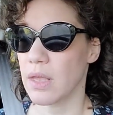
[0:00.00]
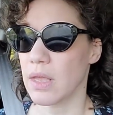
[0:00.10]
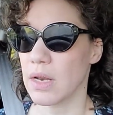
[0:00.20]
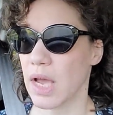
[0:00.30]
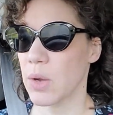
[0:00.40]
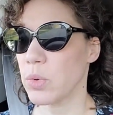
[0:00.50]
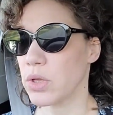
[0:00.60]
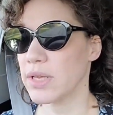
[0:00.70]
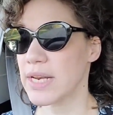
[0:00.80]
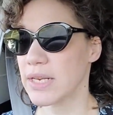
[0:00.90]
And I
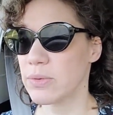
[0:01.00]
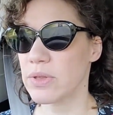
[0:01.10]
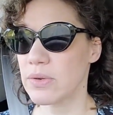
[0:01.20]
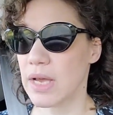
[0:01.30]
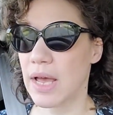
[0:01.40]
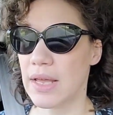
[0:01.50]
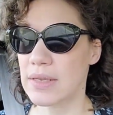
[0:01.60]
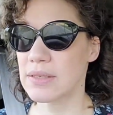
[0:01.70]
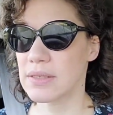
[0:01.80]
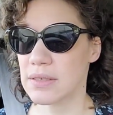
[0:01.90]
will connect with you
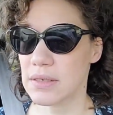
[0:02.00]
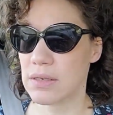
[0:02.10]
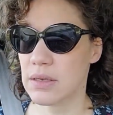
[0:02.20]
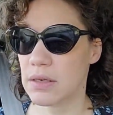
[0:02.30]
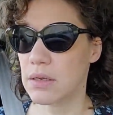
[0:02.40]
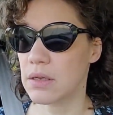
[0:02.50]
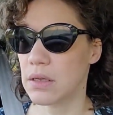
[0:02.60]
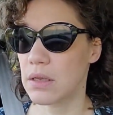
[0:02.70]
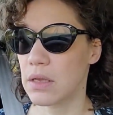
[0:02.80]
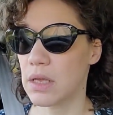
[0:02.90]
guys
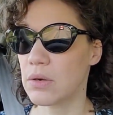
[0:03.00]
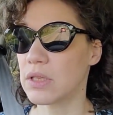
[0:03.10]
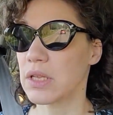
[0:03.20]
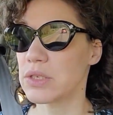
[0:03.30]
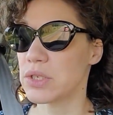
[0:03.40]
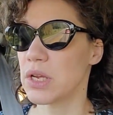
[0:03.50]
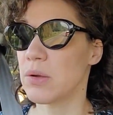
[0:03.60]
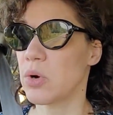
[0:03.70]
either at lunchtime or